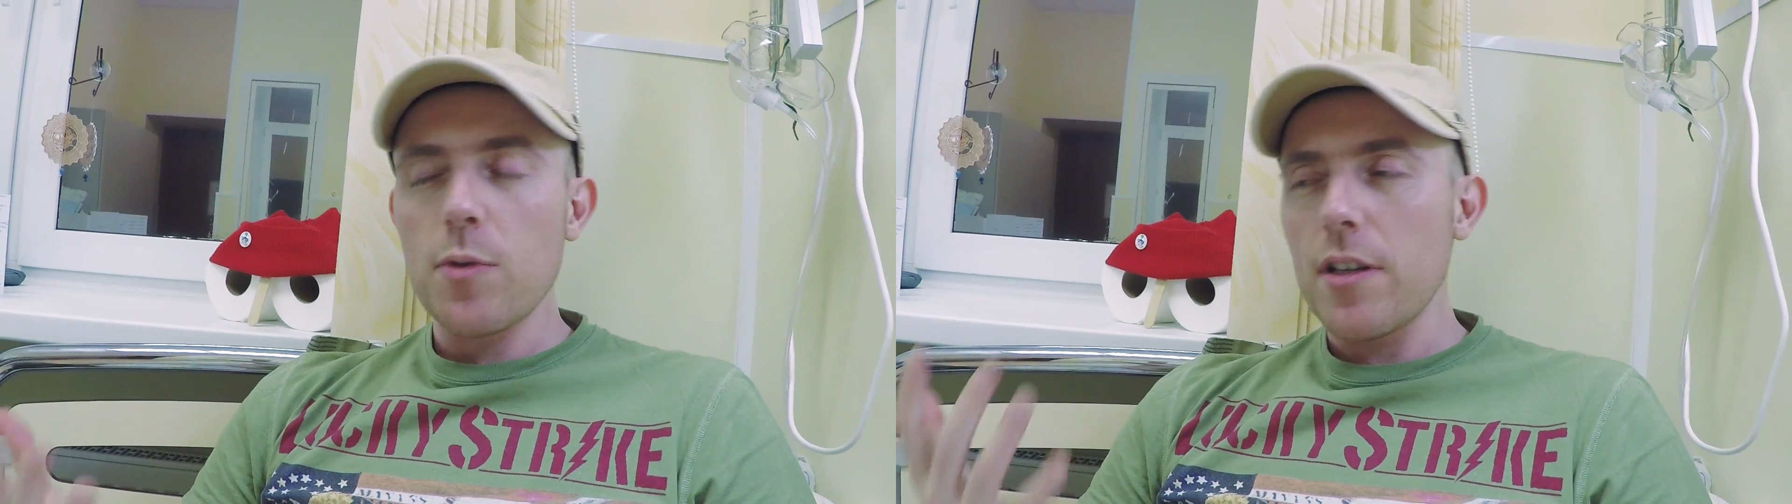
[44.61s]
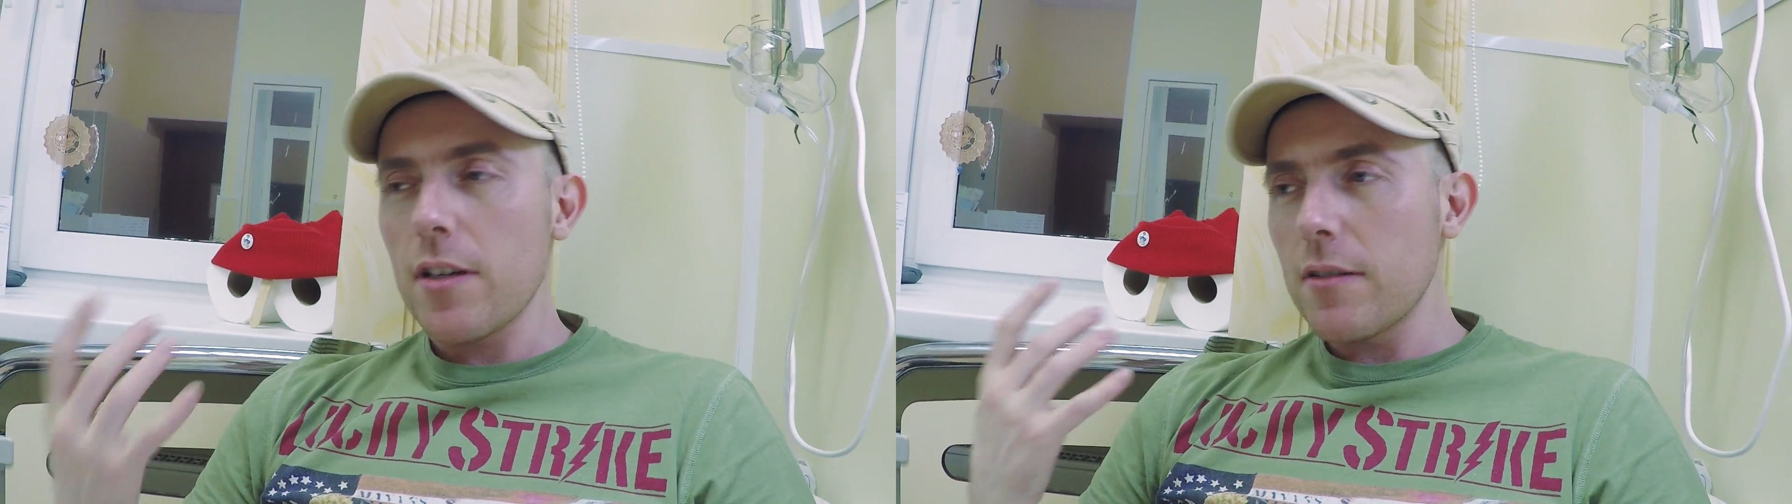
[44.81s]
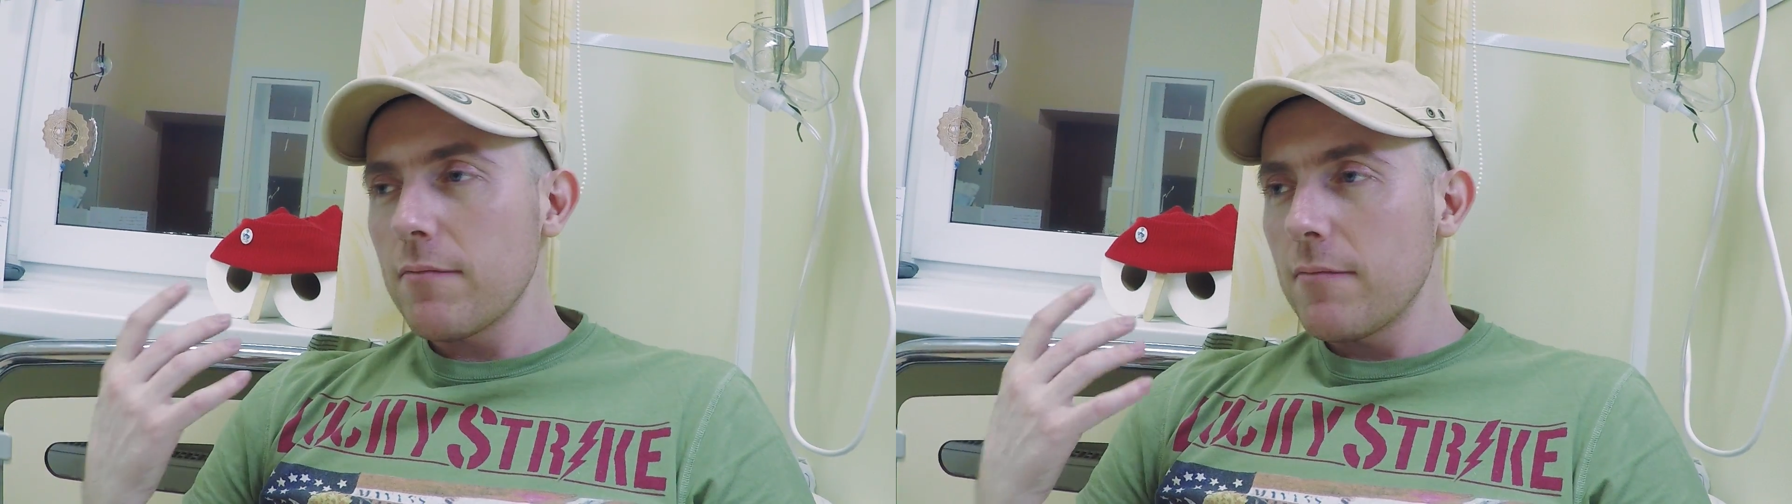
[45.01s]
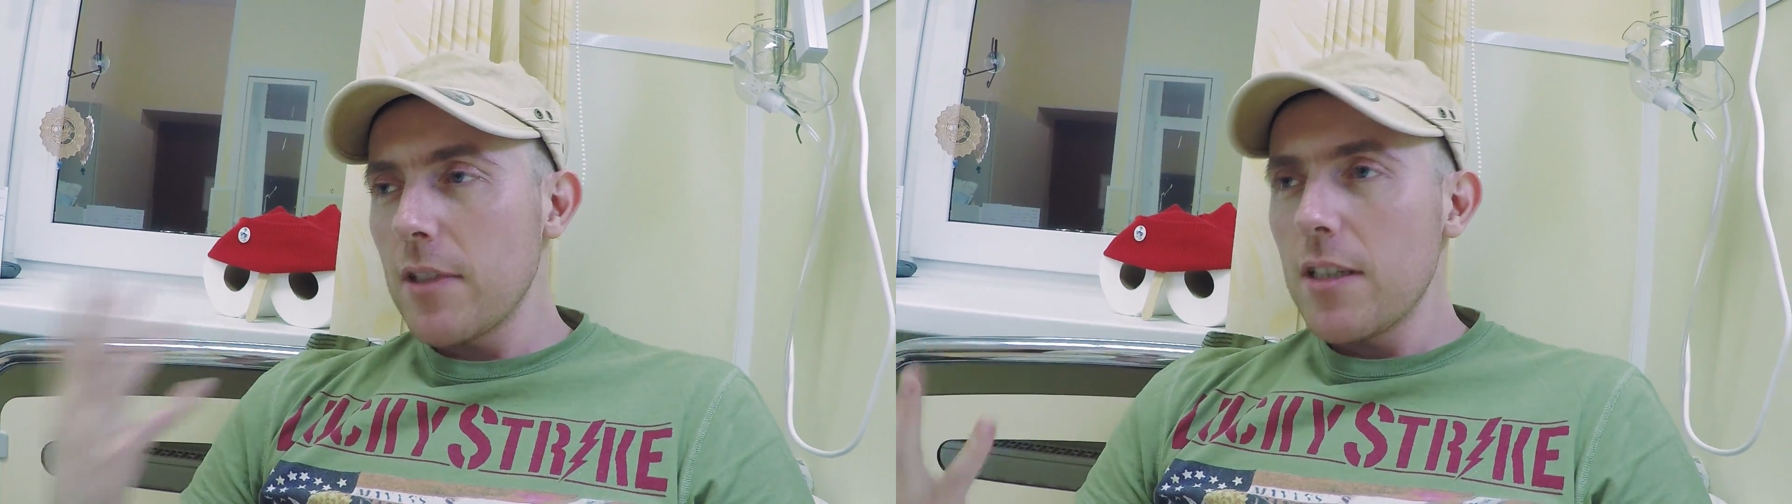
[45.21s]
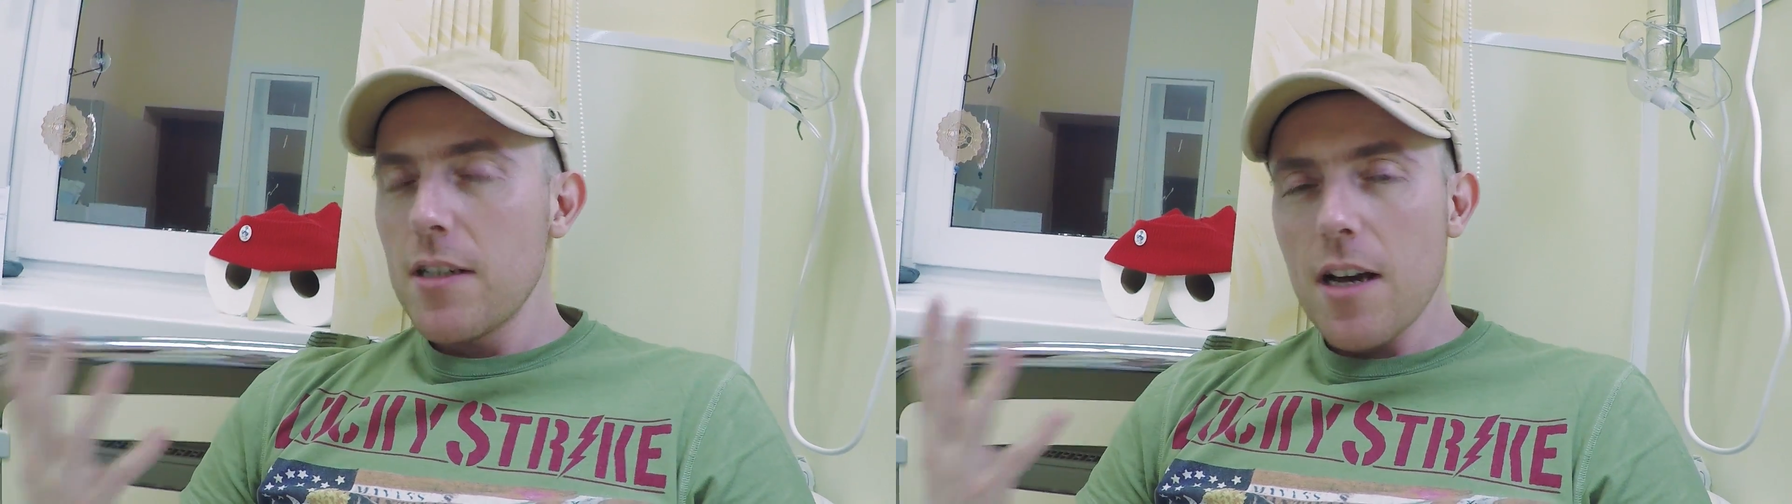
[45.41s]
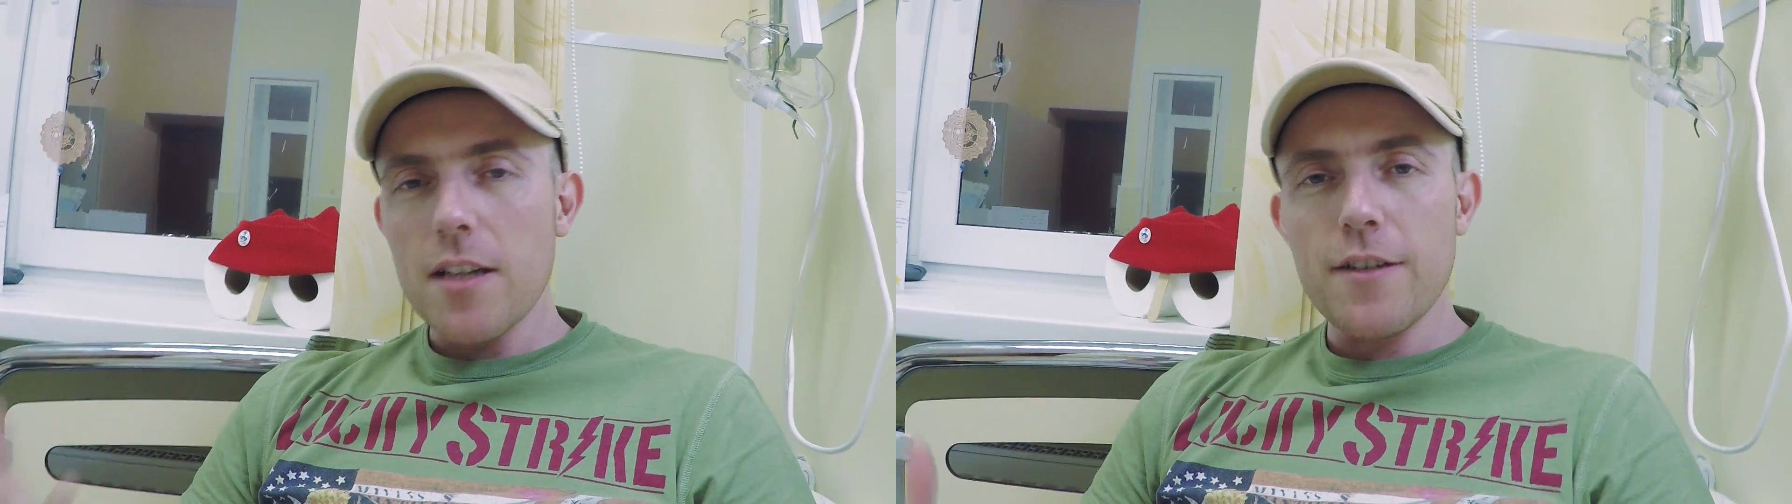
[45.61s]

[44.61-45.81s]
with a